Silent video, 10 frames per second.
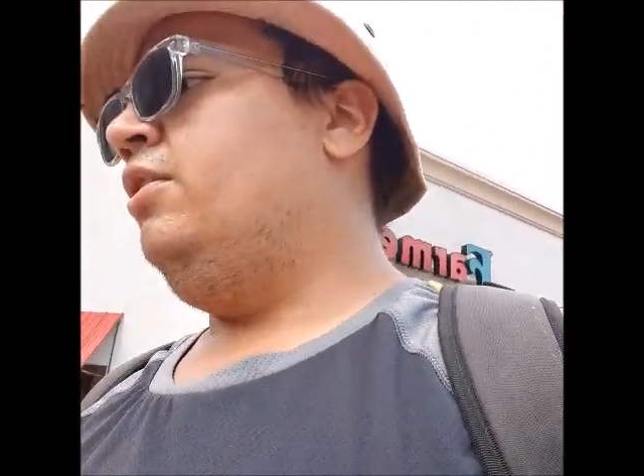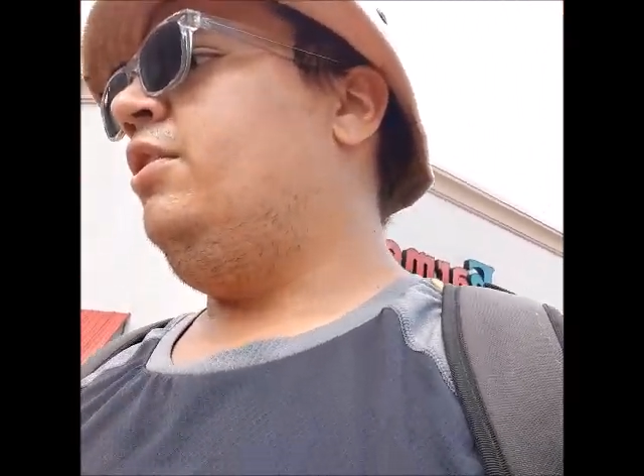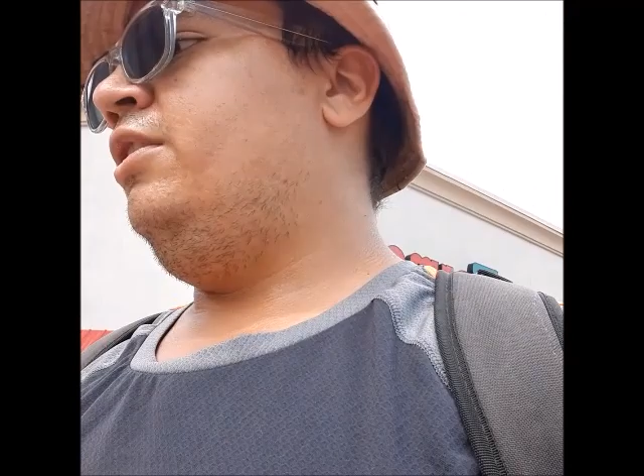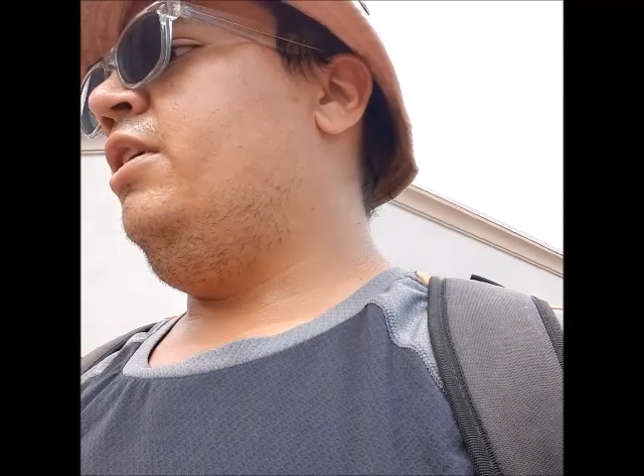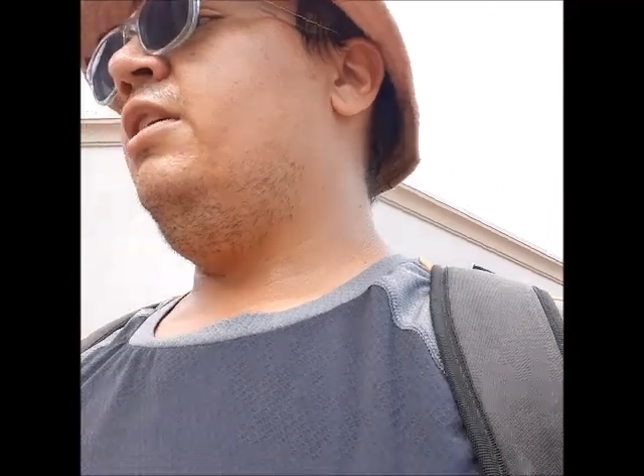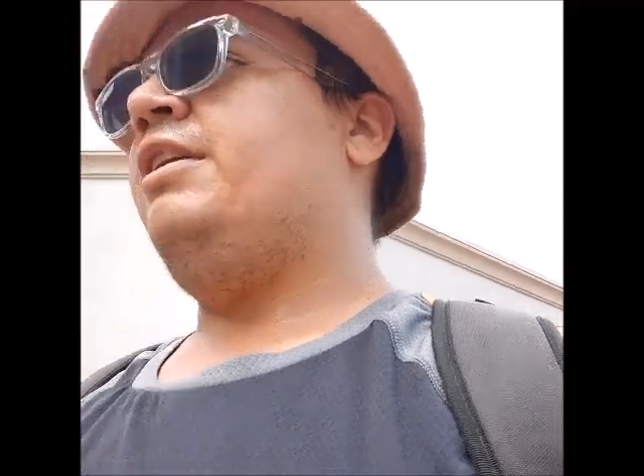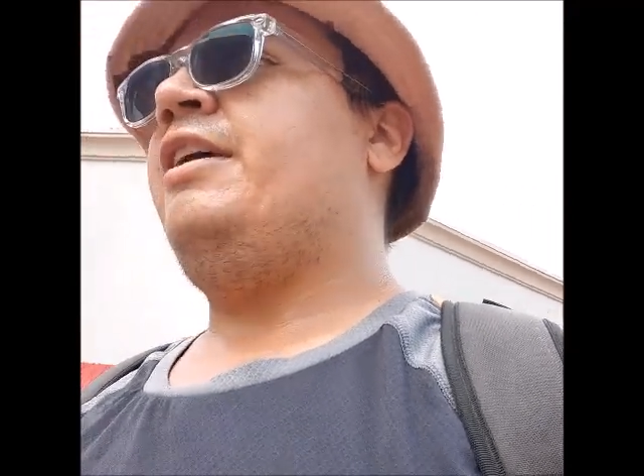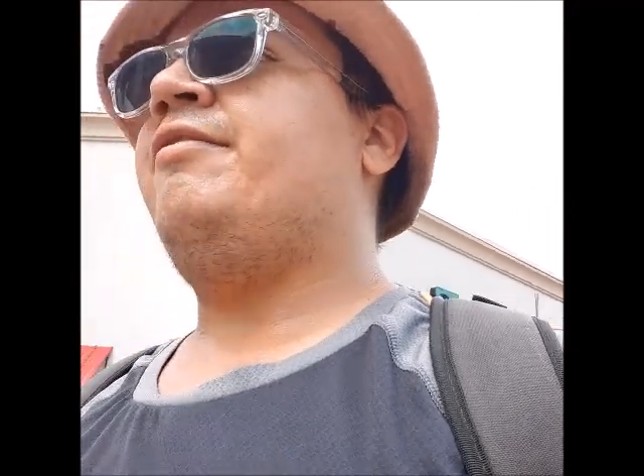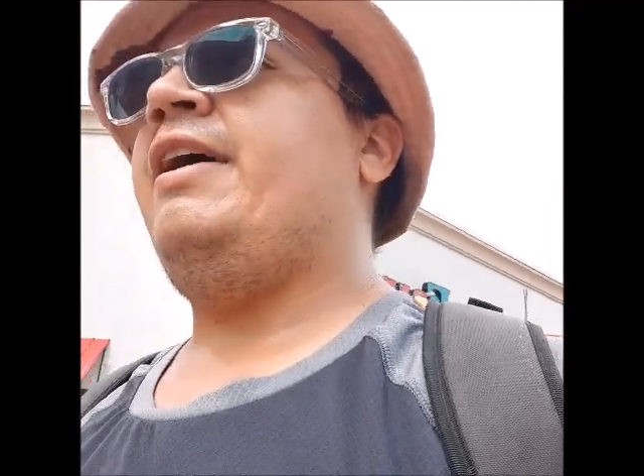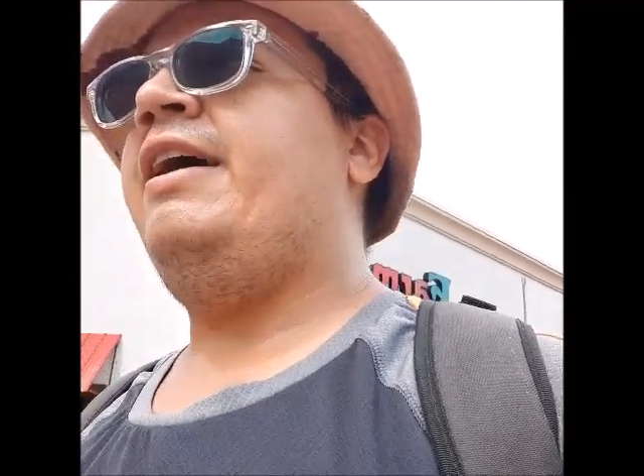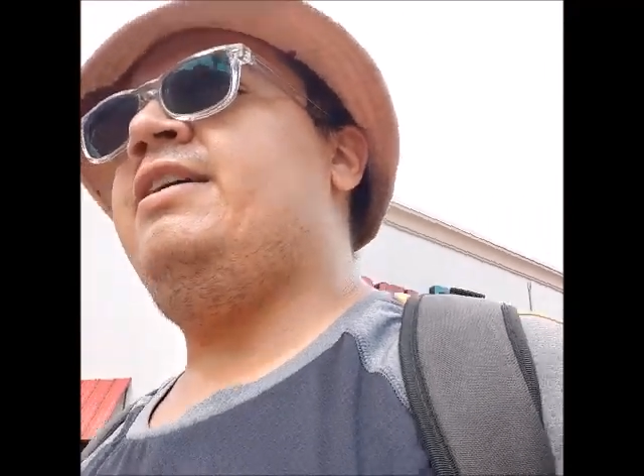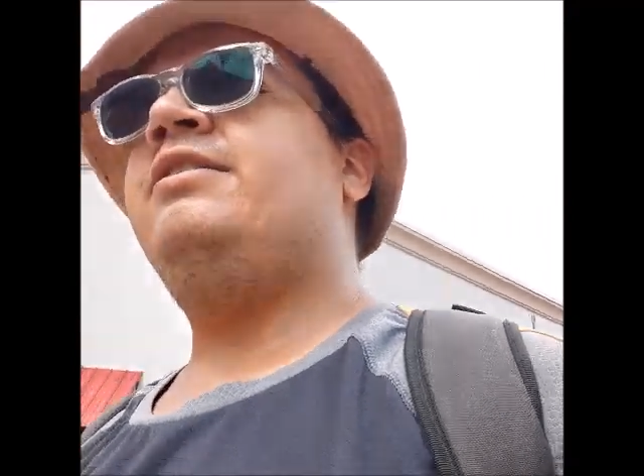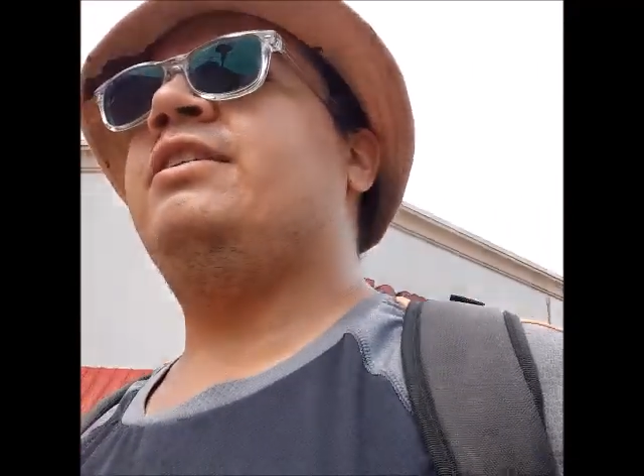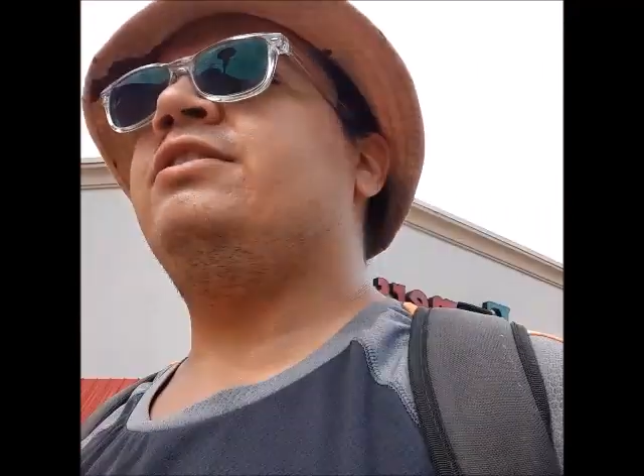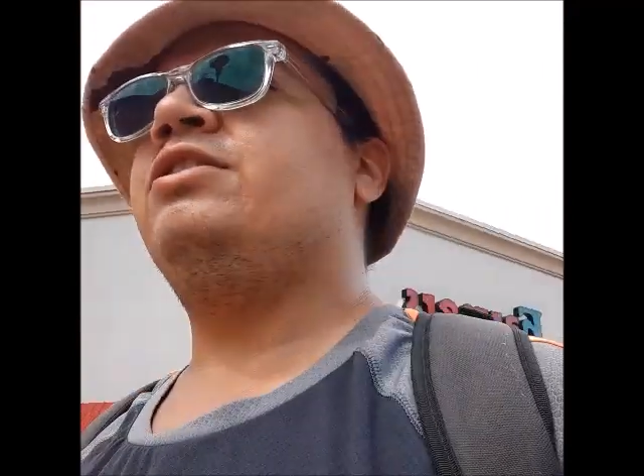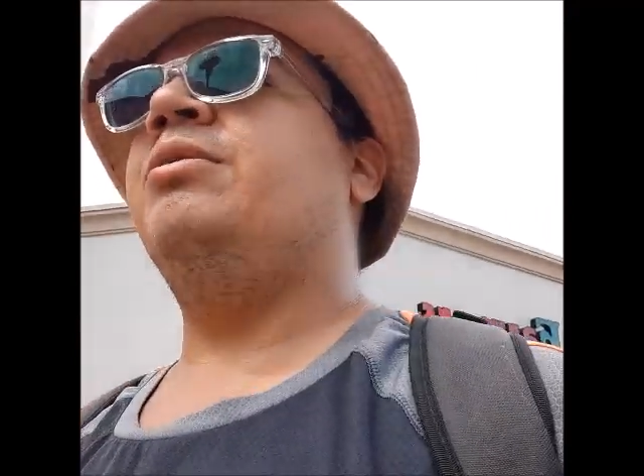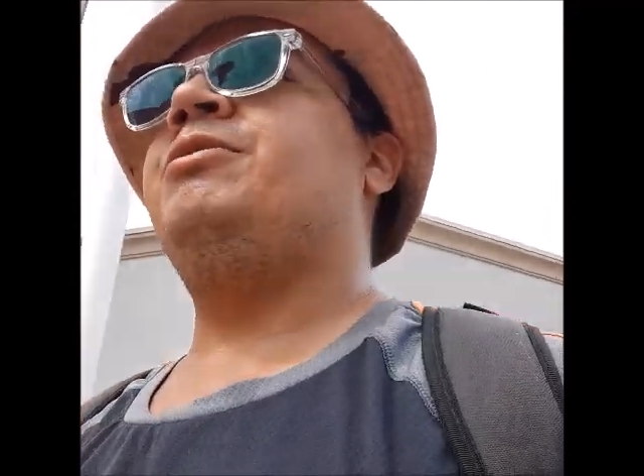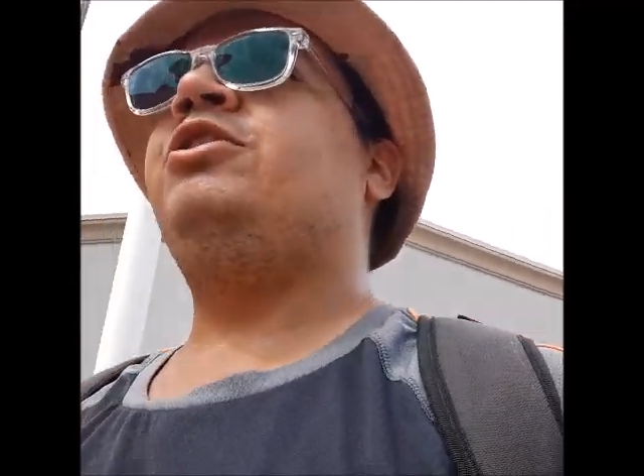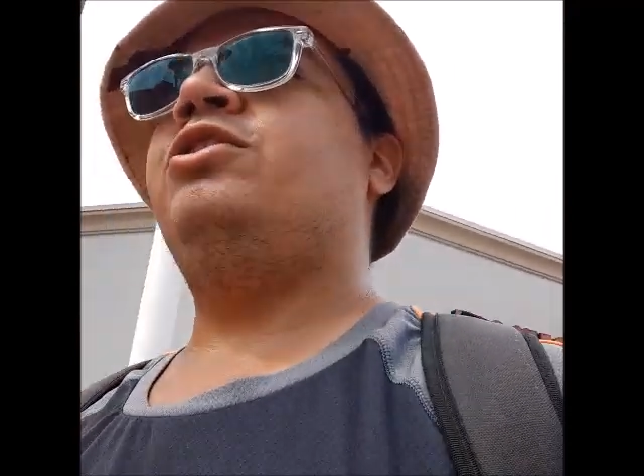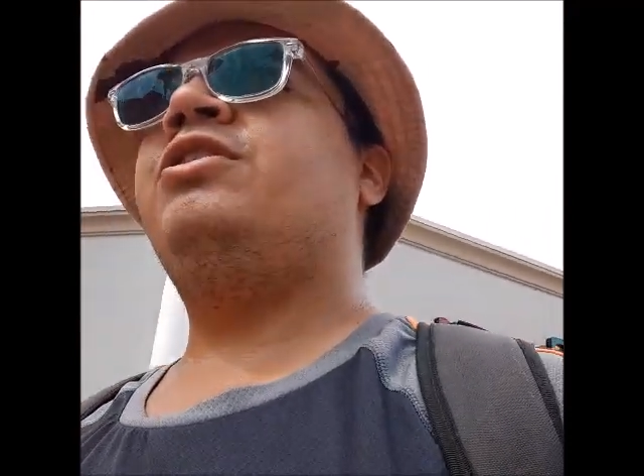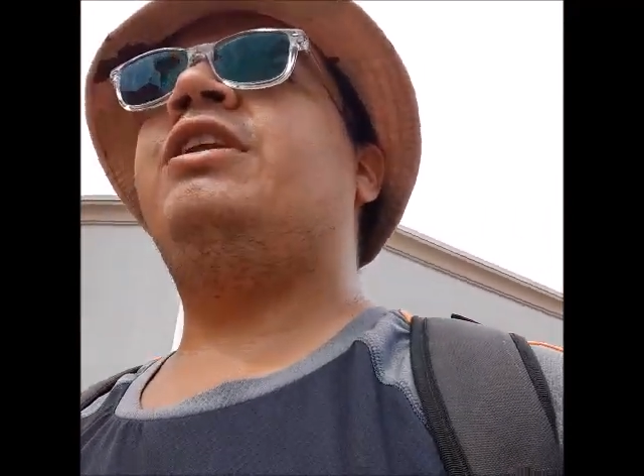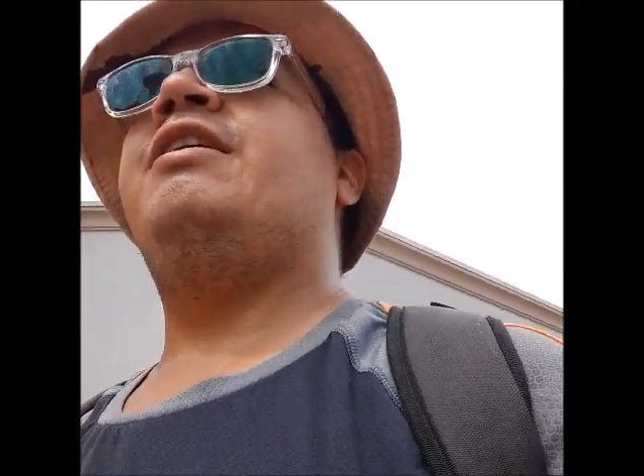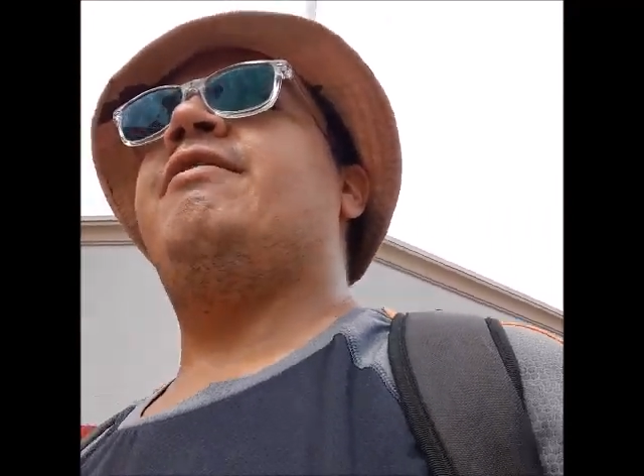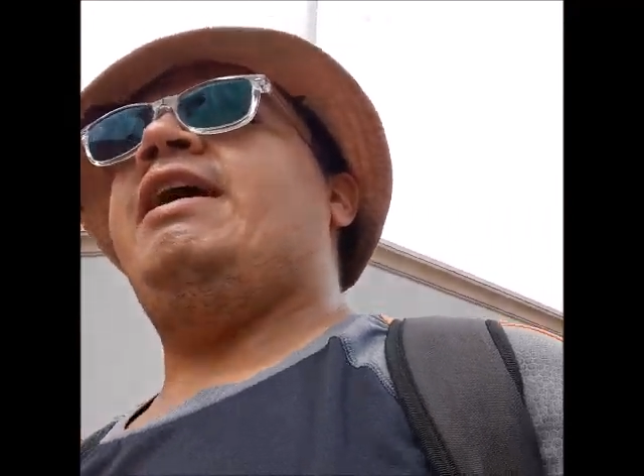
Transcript: they're not going to have access to something that you're going to have